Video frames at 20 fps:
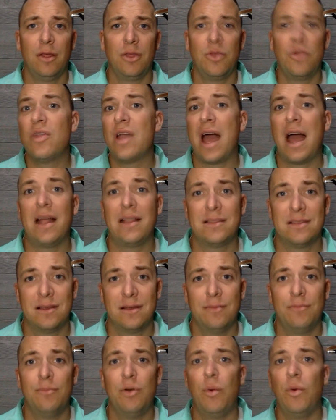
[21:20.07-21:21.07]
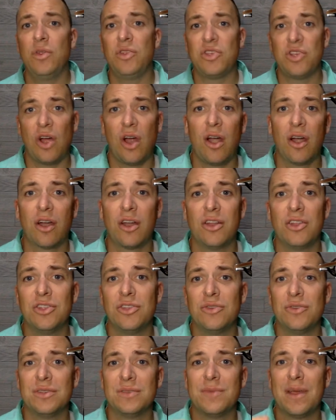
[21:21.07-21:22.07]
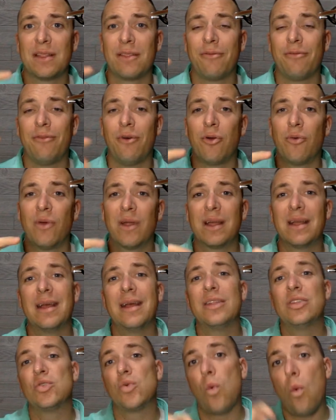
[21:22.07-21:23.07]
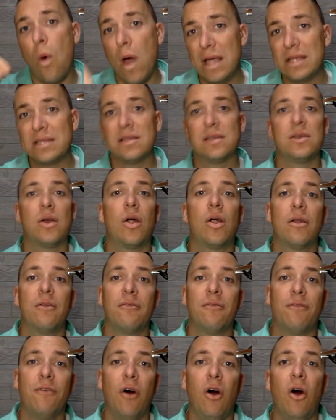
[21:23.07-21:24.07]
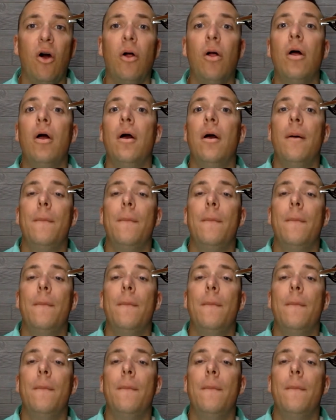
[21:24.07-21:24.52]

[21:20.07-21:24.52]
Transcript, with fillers: You're not. But what you are going to do is make the phone ring twice as hard in fall